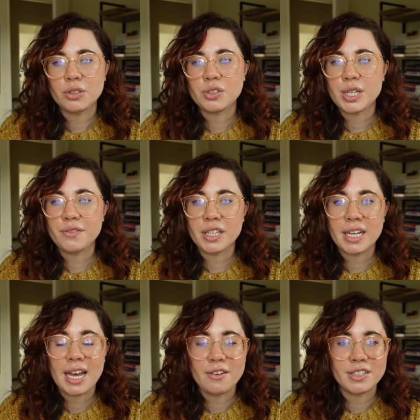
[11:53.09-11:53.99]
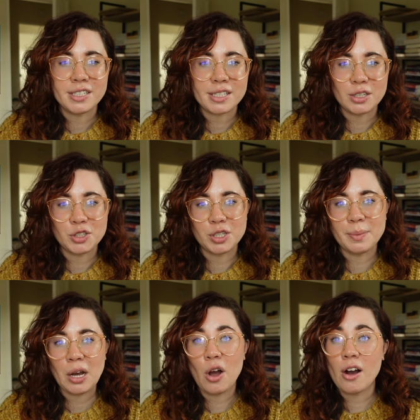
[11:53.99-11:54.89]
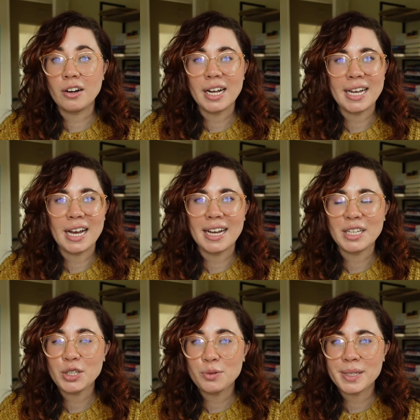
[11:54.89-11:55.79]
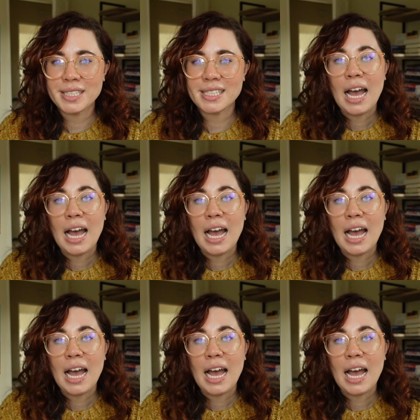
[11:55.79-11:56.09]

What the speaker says: There's definitely a heavy discussion about our AI humans,